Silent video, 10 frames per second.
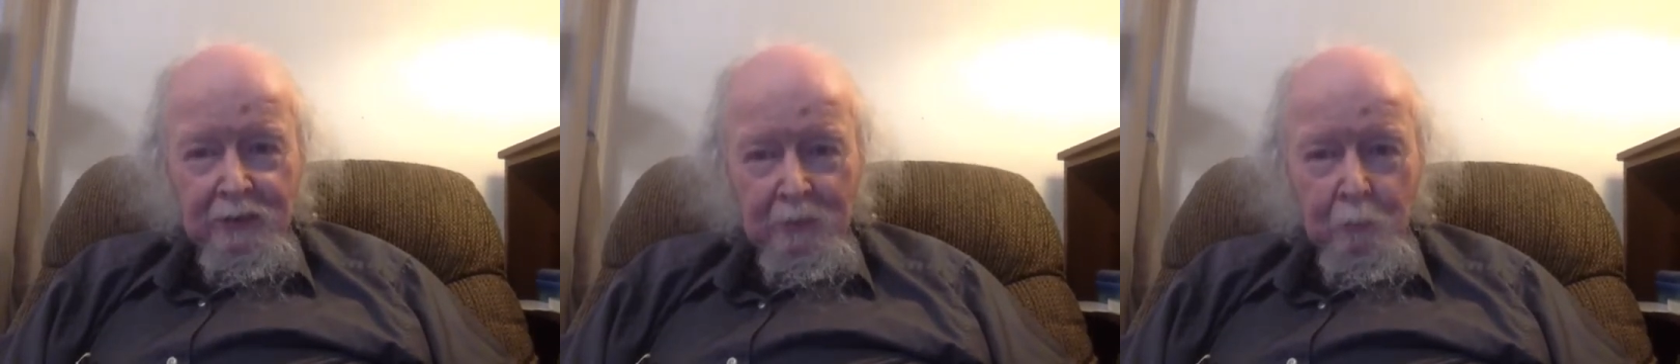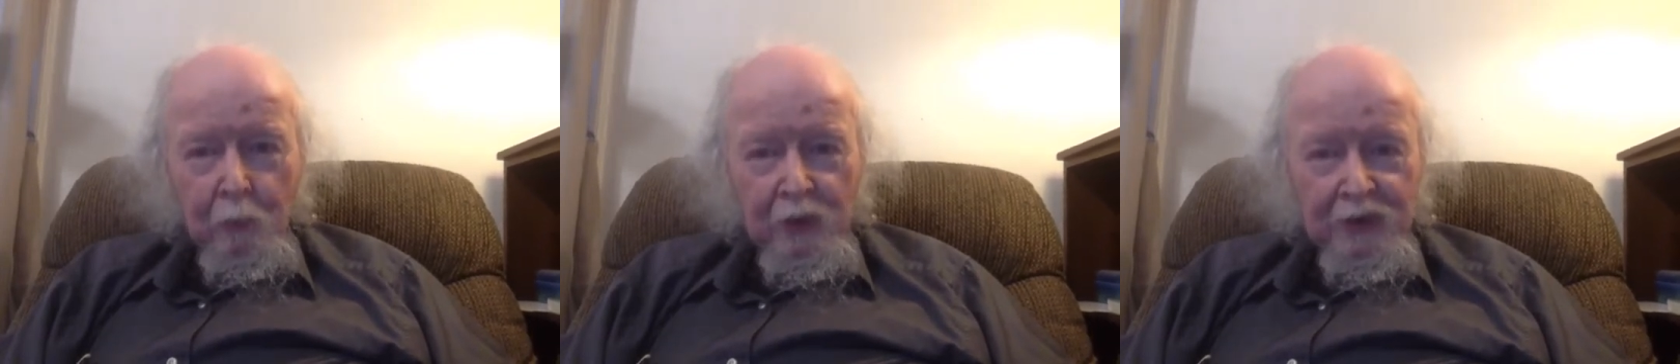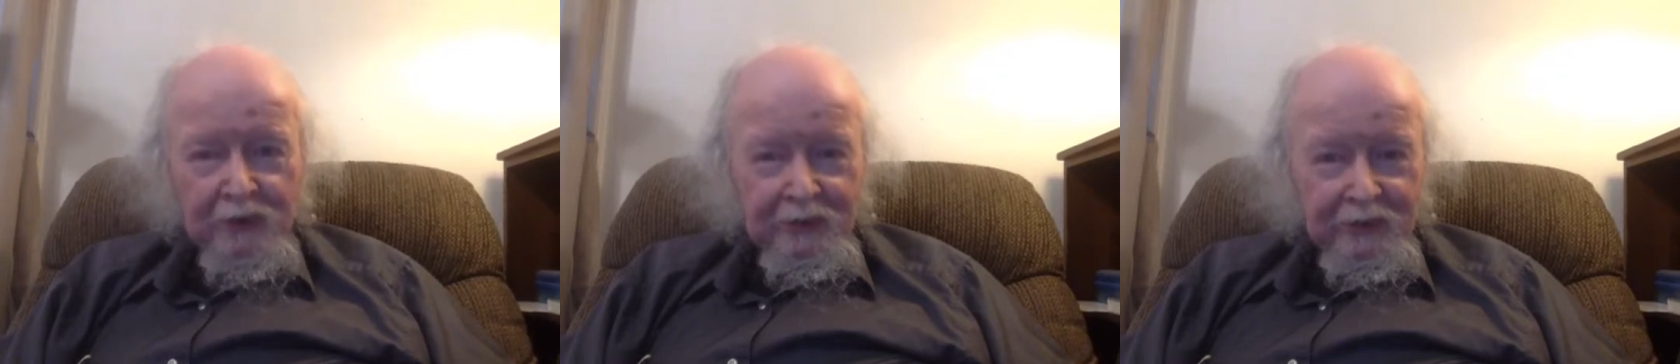the
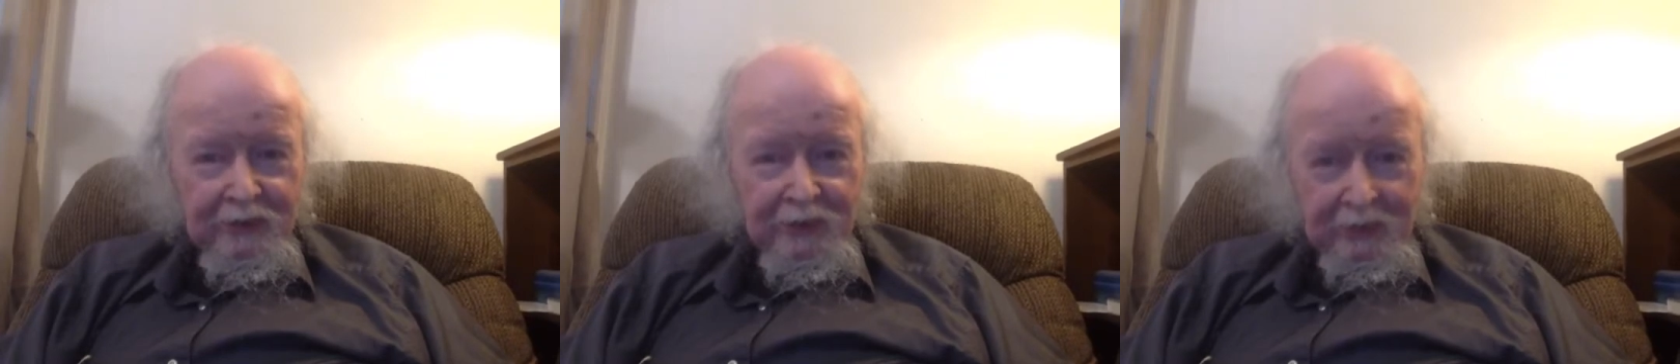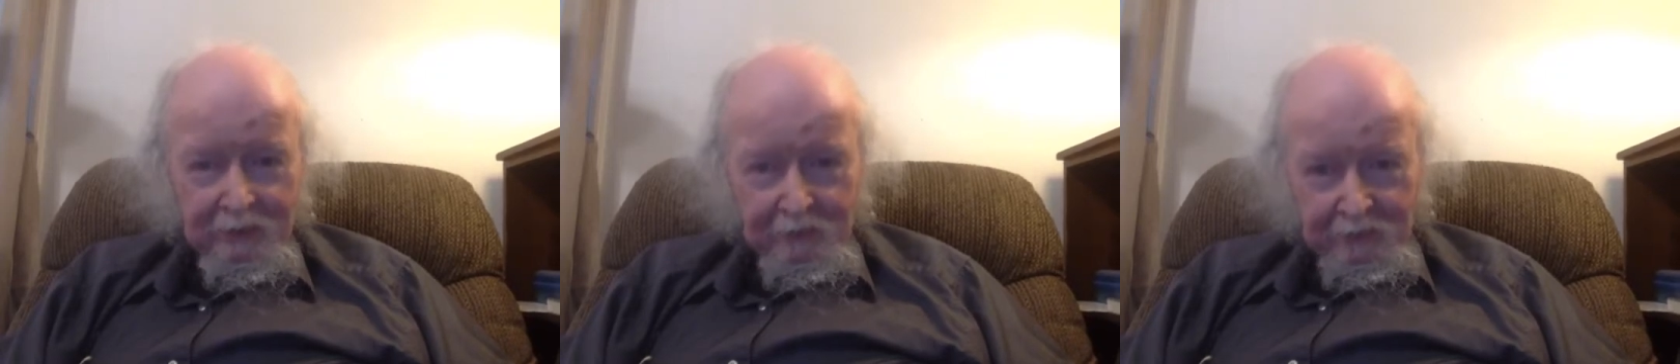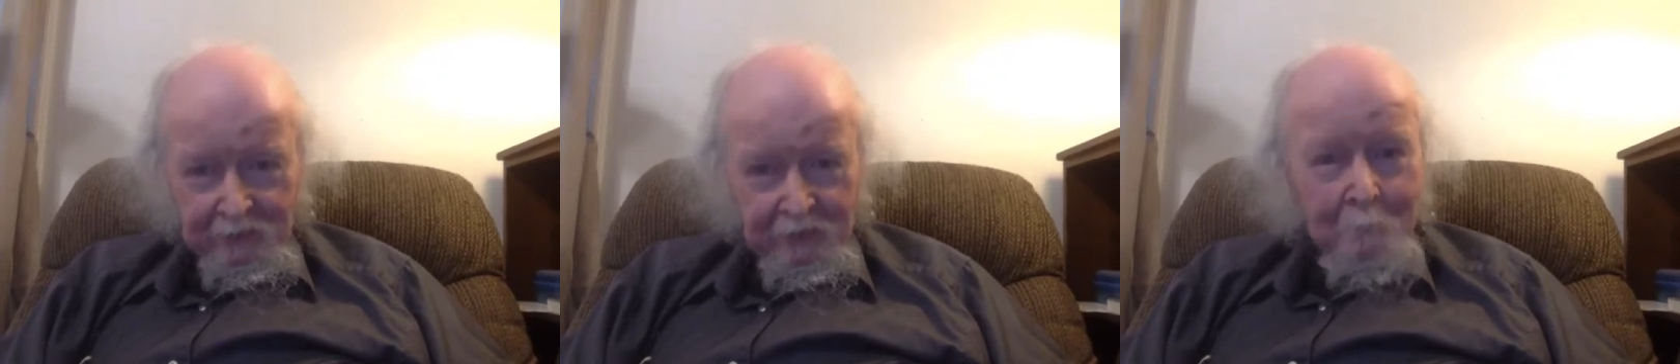poisonous
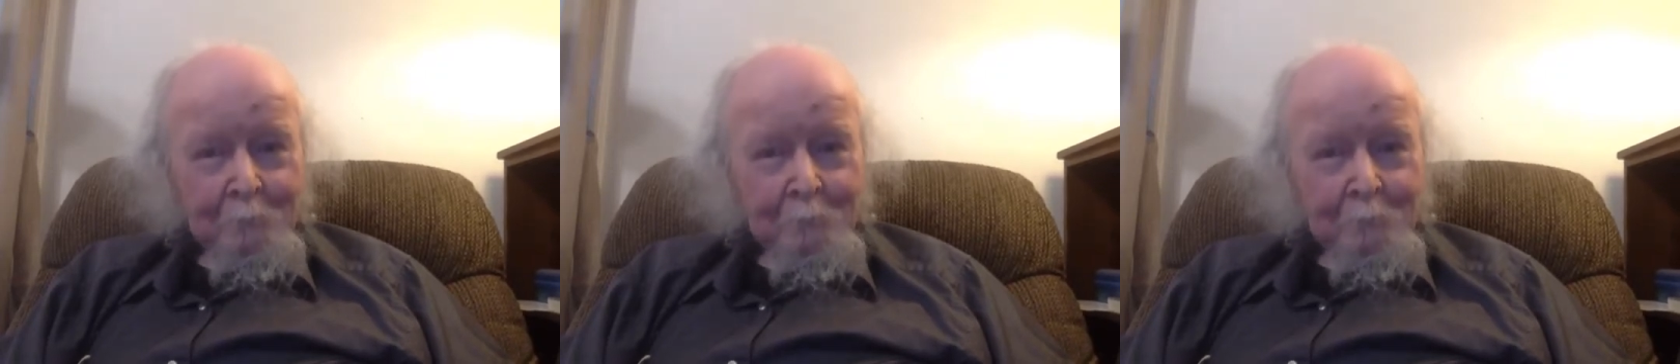tentacles